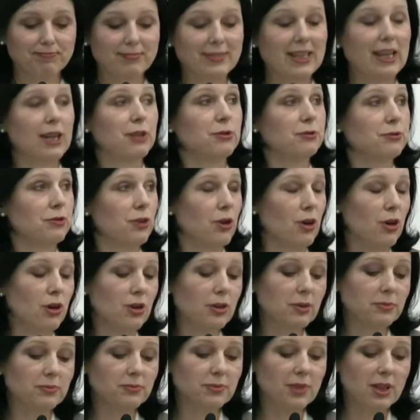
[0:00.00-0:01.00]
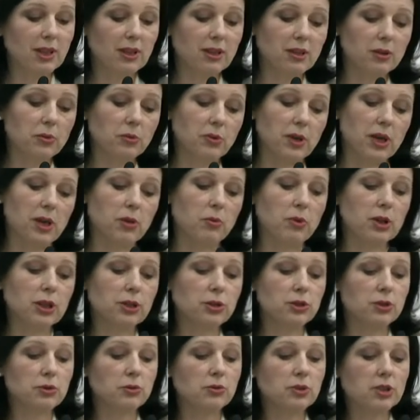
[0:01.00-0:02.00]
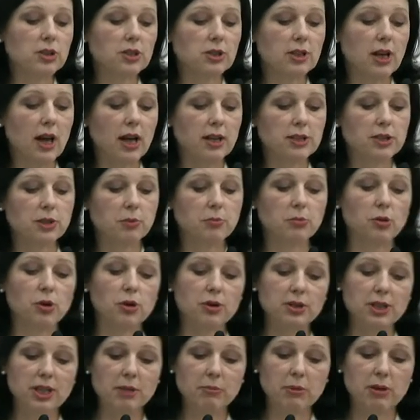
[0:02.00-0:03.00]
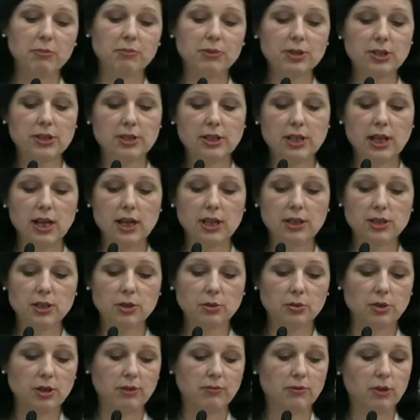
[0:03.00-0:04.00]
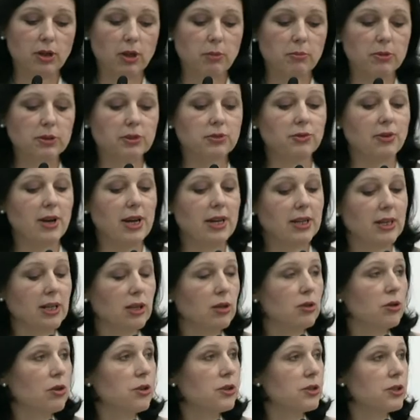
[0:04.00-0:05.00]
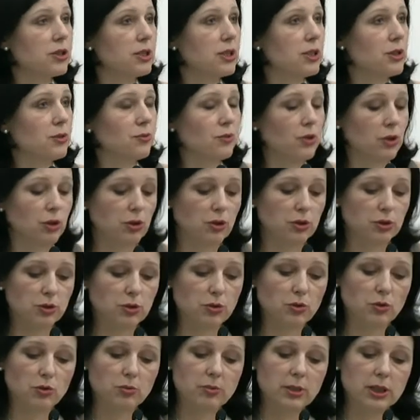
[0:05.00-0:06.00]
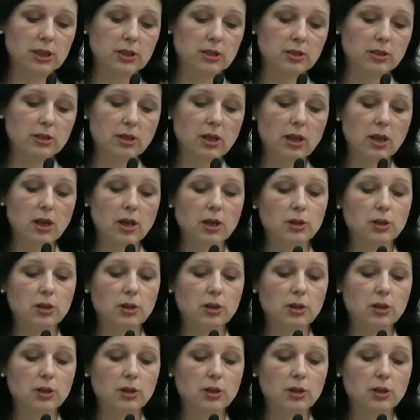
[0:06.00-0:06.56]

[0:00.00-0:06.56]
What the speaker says: Therefore, we will soon start supporting member states to develop training courses for consumers